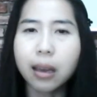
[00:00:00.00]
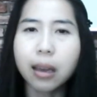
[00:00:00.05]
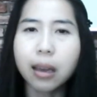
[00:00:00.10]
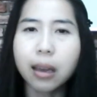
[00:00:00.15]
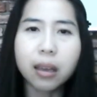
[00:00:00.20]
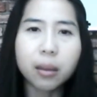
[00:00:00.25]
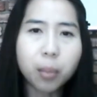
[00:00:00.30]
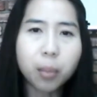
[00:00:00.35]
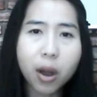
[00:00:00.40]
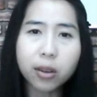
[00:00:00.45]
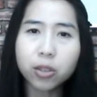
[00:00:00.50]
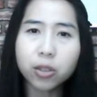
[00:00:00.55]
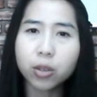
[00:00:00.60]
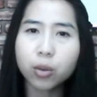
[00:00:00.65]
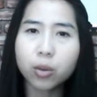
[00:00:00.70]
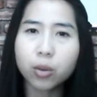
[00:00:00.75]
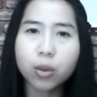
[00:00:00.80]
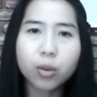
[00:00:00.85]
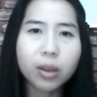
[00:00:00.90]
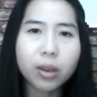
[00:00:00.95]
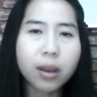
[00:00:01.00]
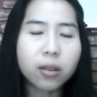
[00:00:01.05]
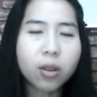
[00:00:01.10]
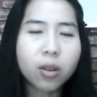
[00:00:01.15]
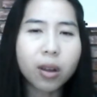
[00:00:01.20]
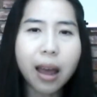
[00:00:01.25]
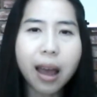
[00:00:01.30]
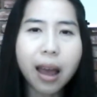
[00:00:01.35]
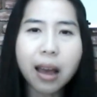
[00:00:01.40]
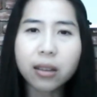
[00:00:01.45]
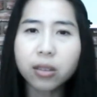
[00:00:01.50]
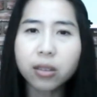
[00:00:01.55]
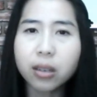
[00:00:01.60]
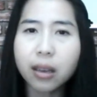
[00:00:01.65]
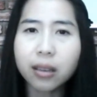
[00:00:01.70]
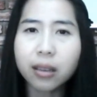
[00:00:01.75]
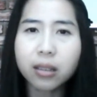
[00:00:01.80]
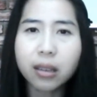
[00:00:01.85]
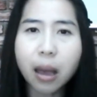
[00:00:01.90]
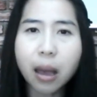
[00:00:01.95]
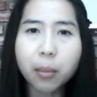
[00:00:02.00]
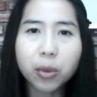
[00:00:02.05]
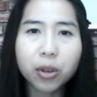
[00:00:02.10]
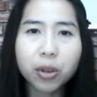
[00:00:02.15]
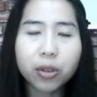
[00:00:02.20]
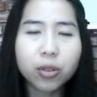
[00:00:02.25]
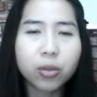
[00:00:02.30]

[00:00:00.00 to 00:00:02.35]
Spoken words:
In part 2, you cannot ask the examiner